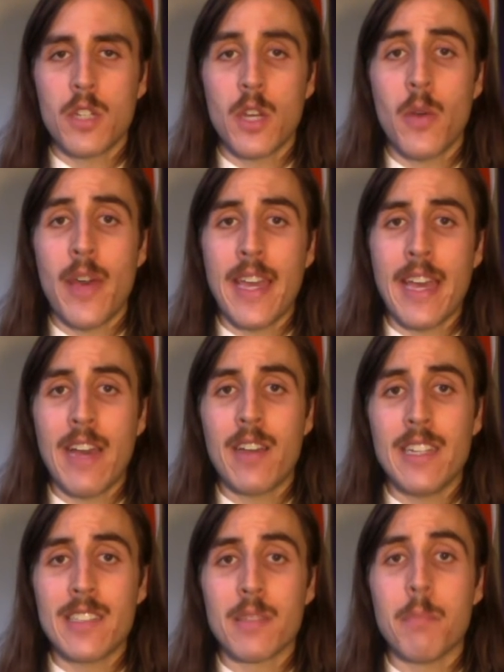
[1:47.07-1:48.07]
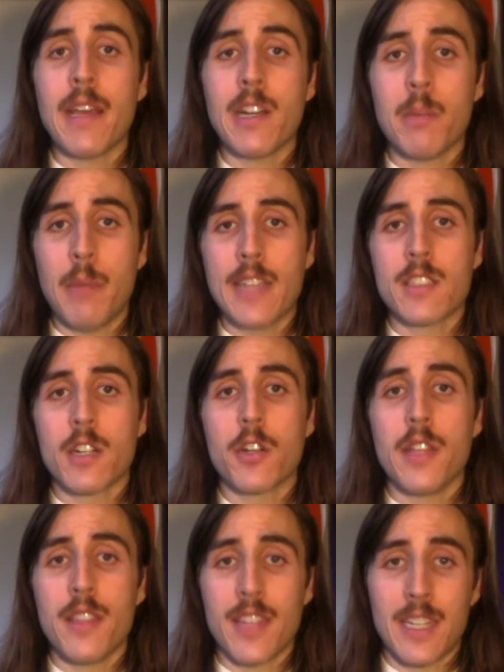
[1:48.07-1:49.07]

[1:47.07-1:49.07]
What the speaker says: and go hang out and eat some bagel bites underneath the